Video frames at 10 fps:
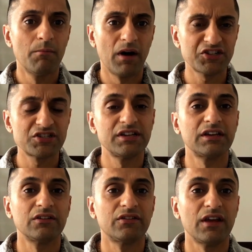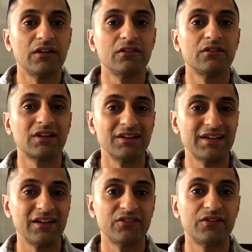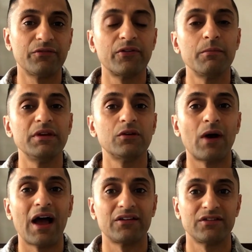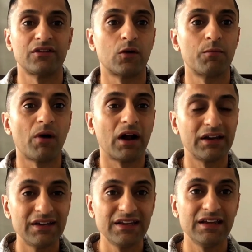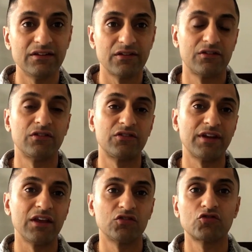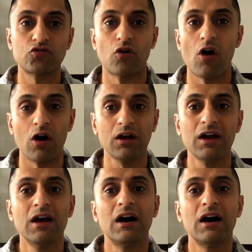Matcha tea contains different amino acids our body needs to stay strong.